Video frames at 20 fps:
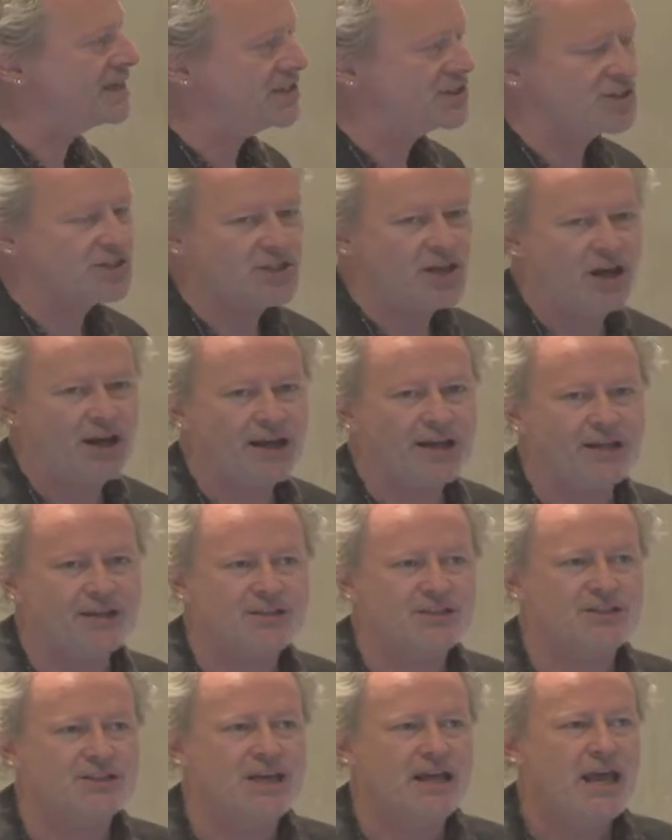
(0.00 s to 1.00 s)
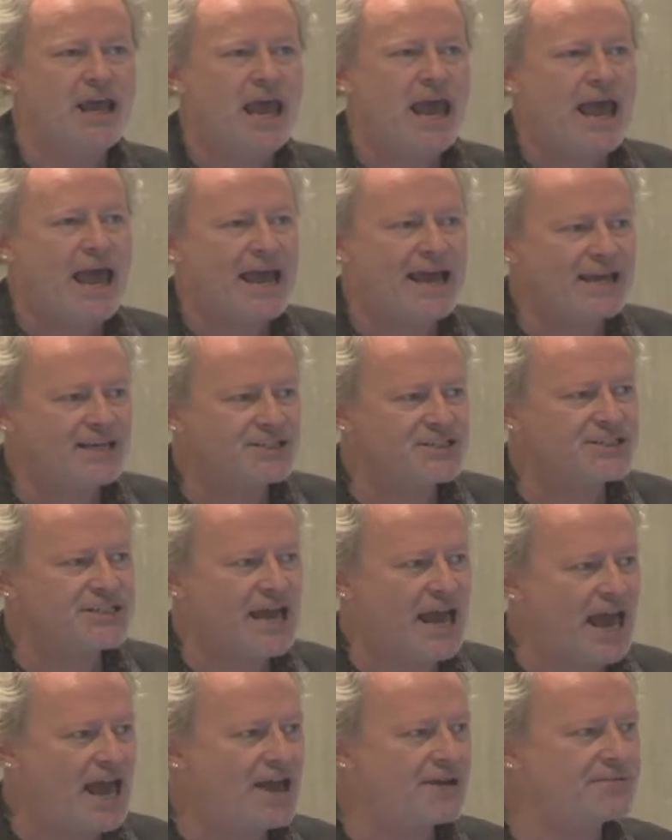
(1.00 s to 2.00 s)
science, has to
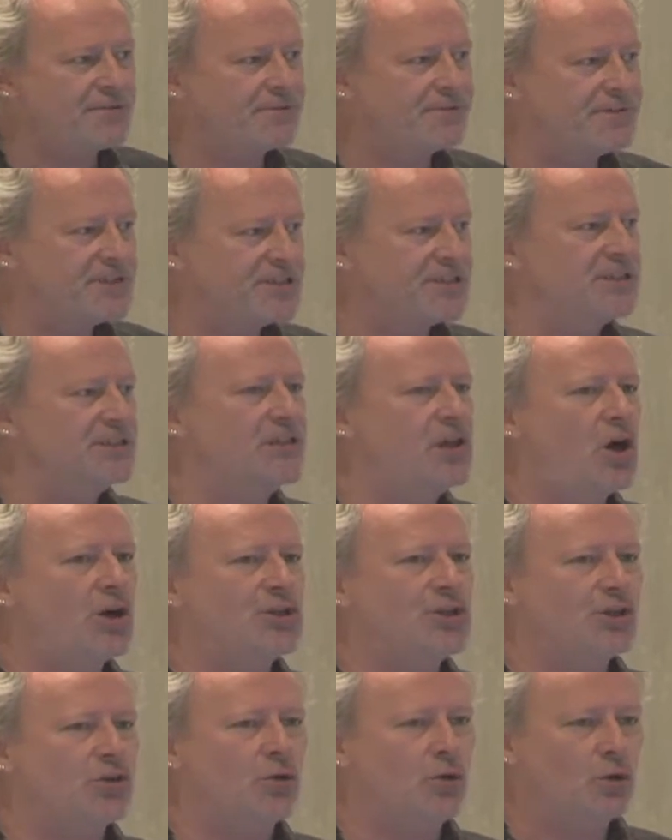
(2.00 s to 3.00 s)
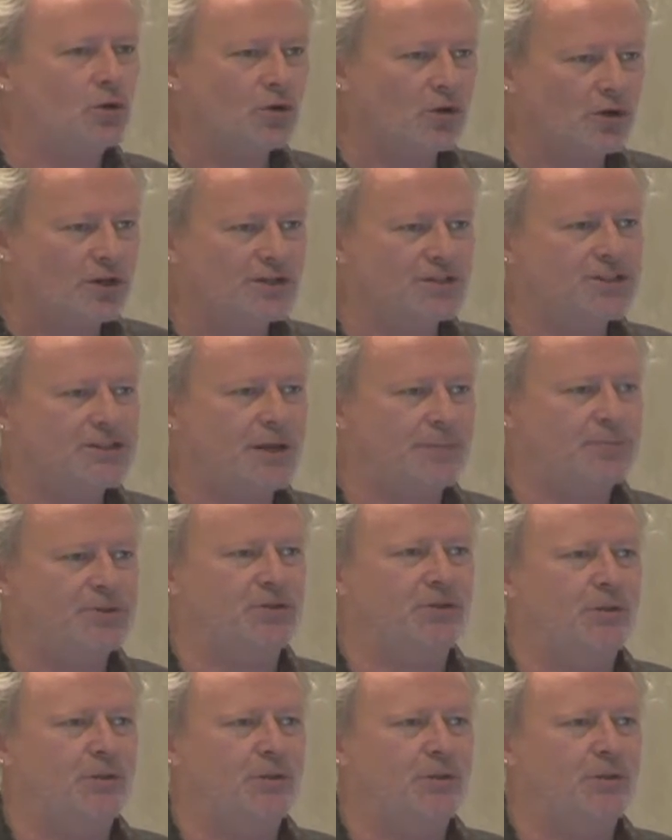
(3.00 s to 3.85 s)
have a physiological conceptual